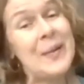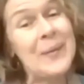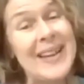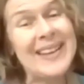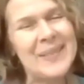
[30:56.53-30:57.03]
I
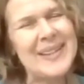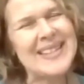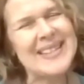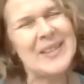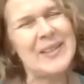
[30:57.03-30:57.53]
went
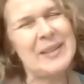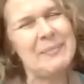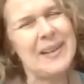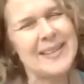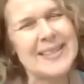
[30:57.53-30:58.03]
to Totley
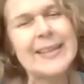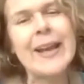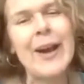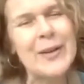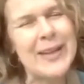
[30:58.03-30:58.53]
Barton
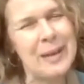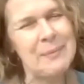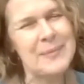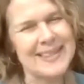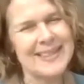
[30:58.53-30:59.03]
near
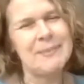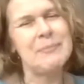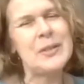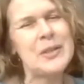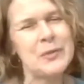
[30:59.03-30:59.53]
Oakhampton in
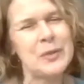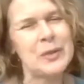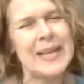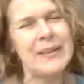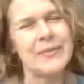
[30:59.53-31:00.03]
beautiful
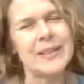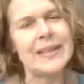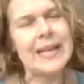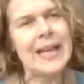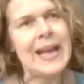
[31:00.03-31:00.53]
Devon,
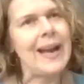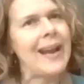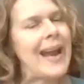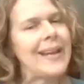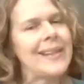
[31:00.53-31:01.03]
and
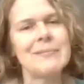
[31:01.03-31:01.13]
I had the